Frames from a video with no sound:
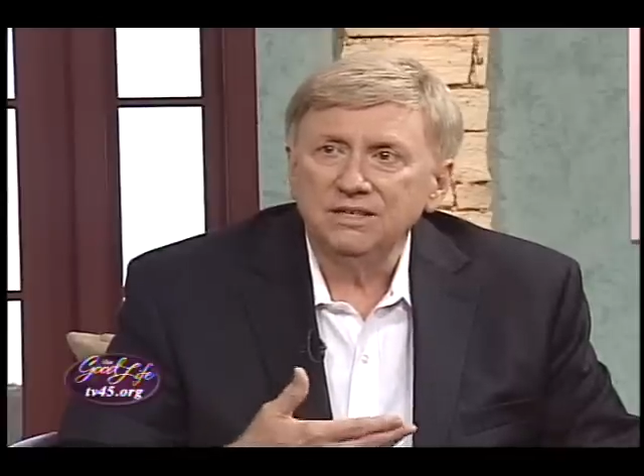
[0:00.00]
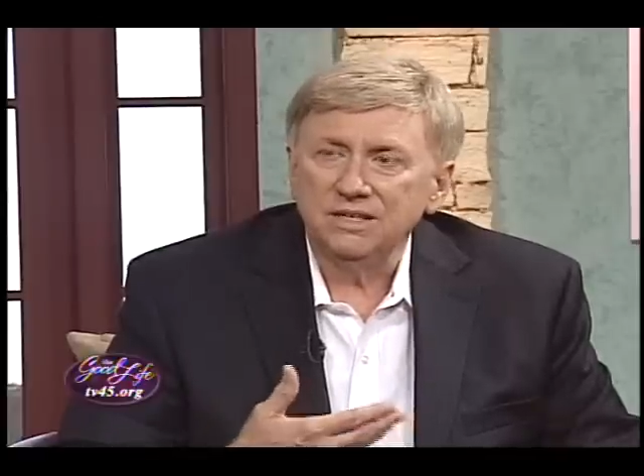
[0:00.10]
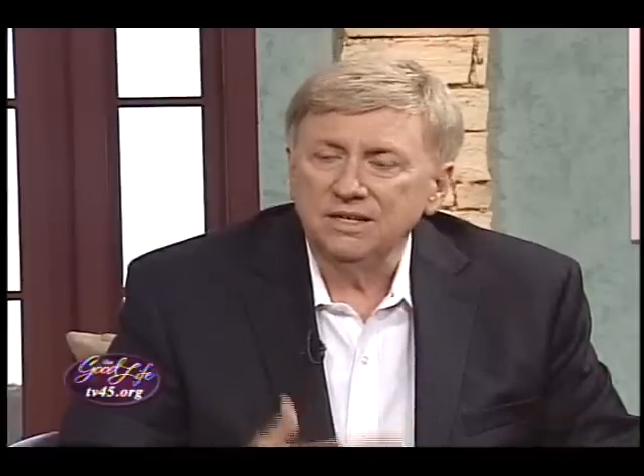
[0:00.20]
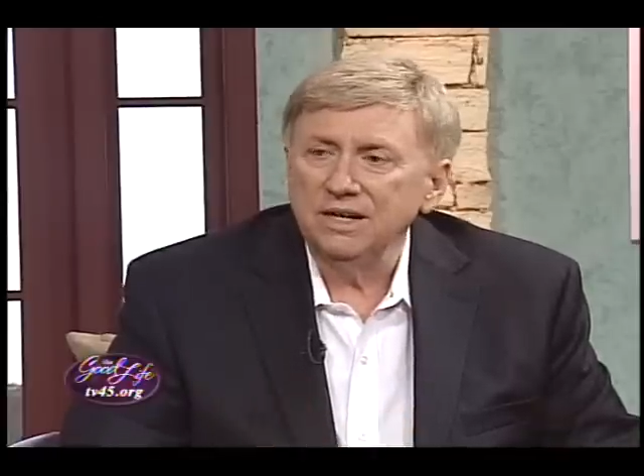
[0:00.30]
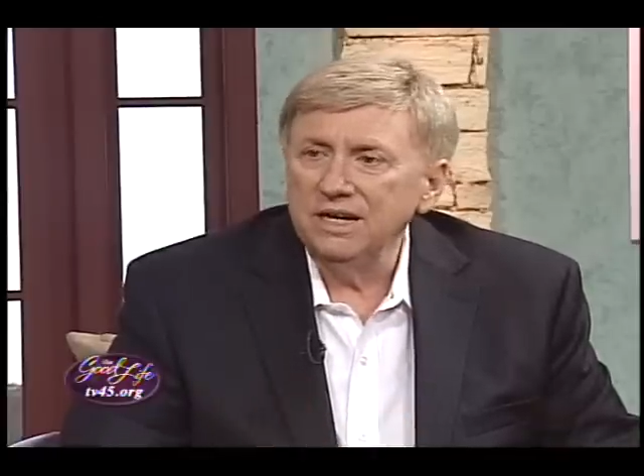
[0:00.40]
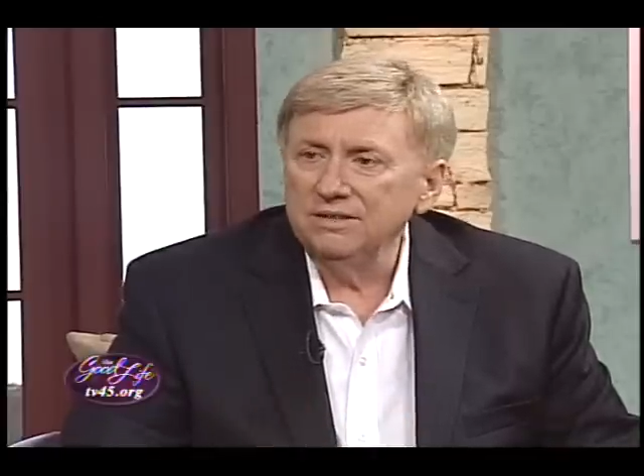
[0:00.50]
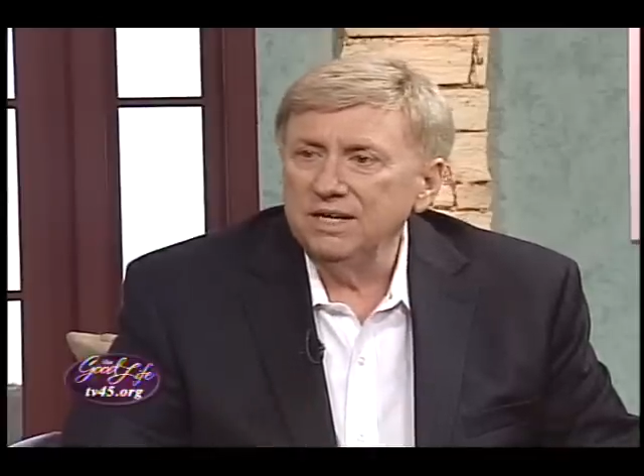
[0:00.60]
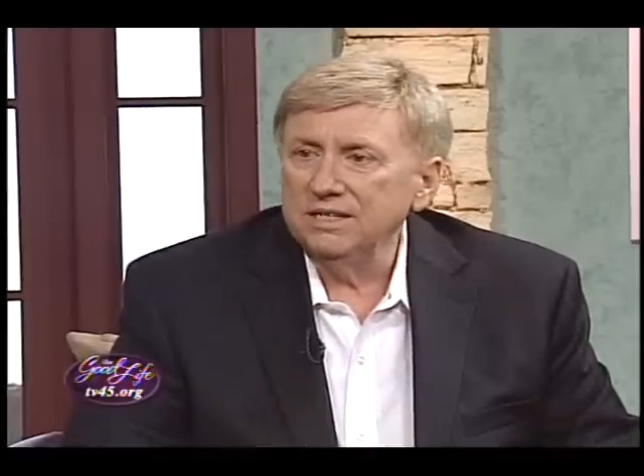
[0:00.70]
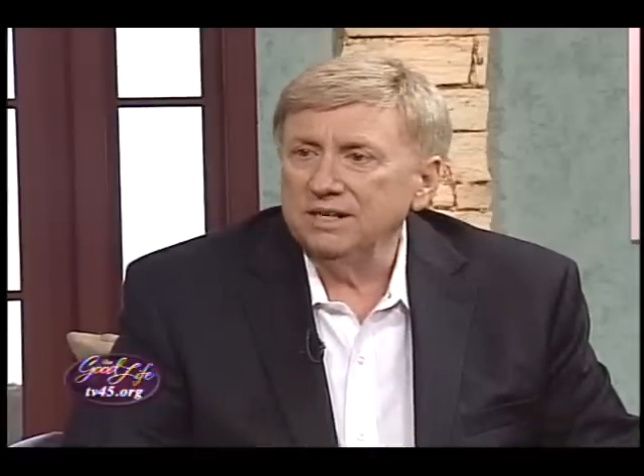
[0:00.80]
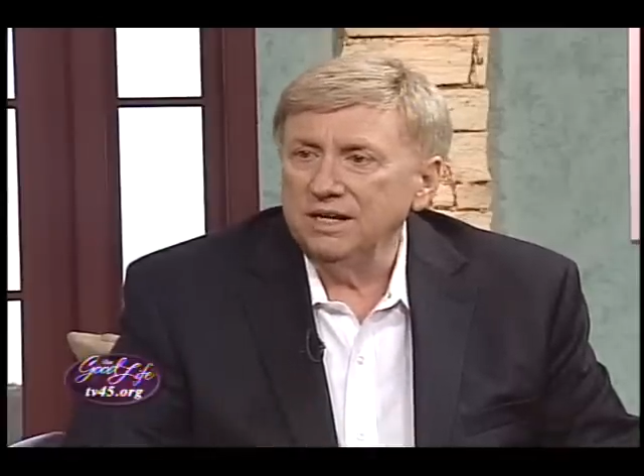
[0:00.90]
that allowed
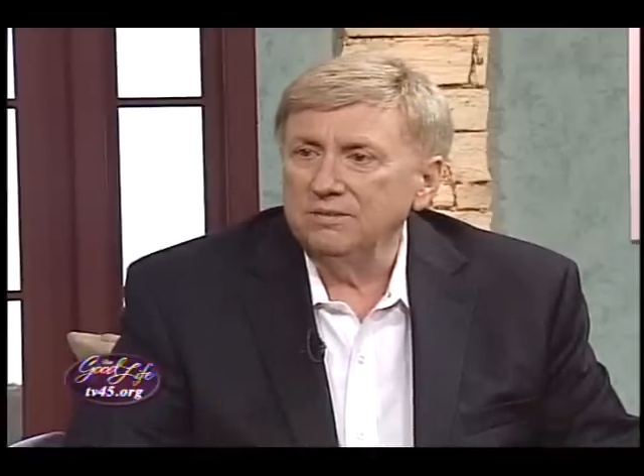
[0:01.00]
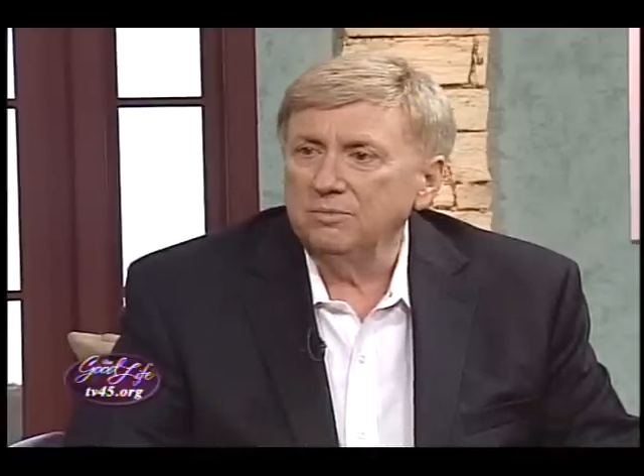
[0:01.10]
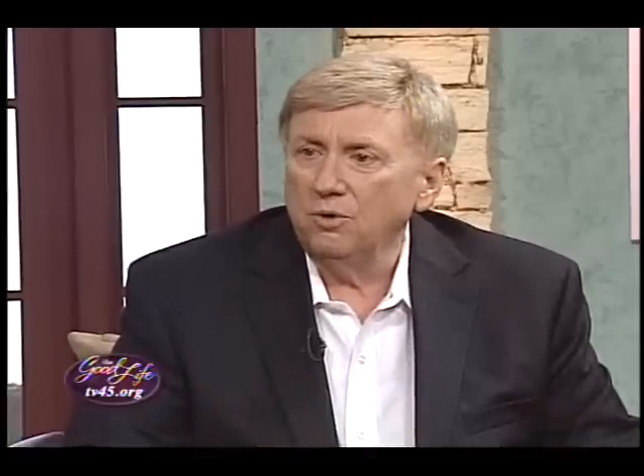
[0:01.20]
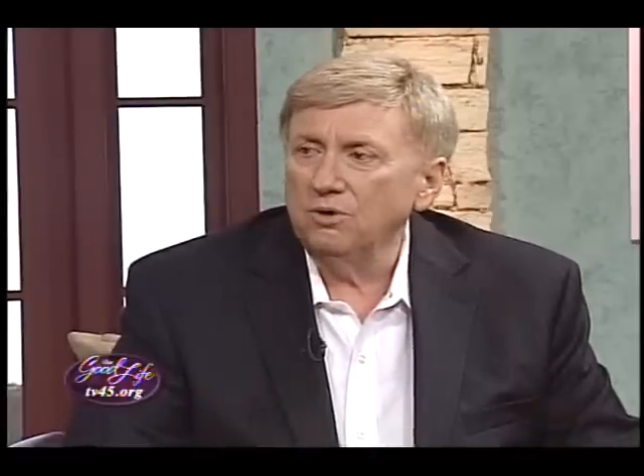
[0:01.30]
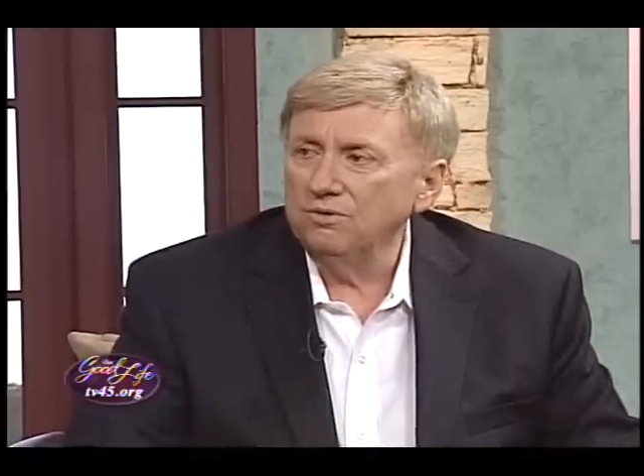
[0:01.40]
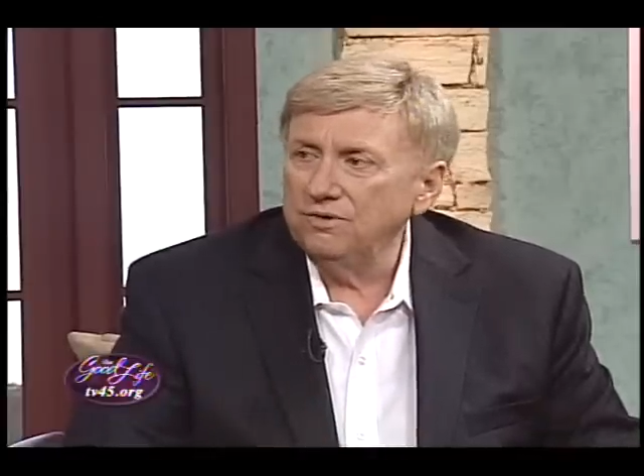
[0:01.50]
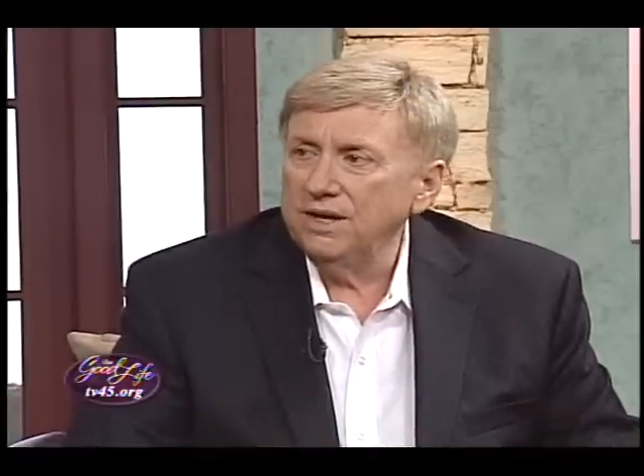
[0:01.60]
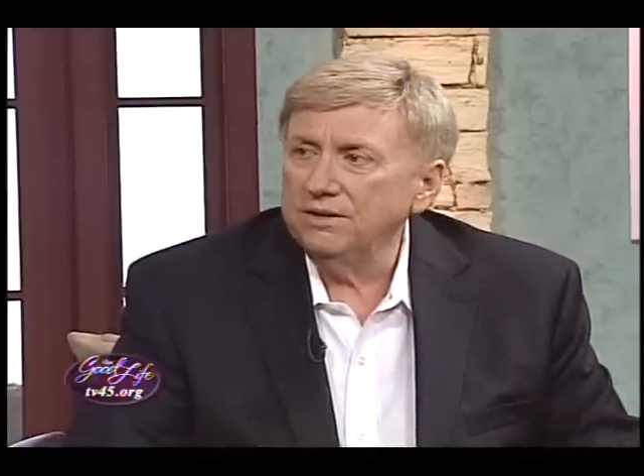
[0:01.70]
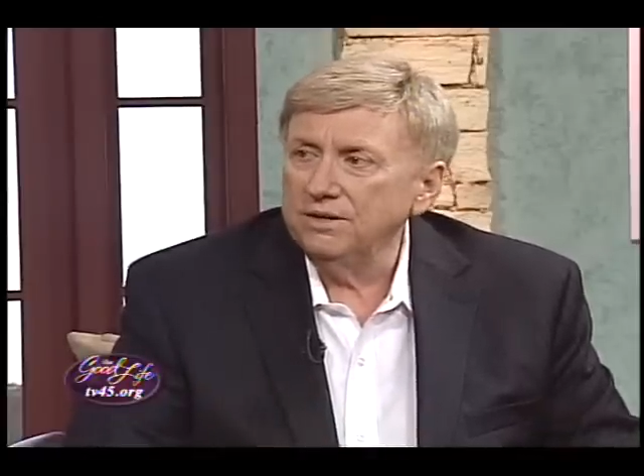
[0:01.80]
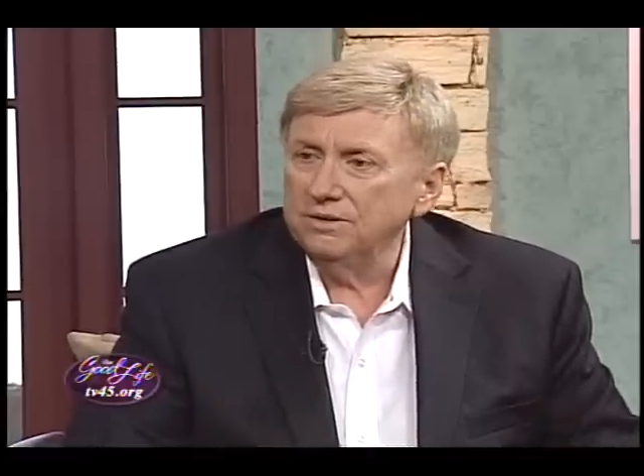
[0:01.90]
that kind of moral
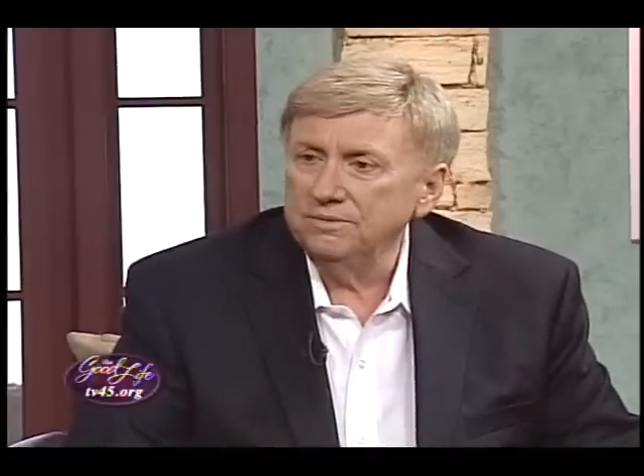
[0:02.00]
failure.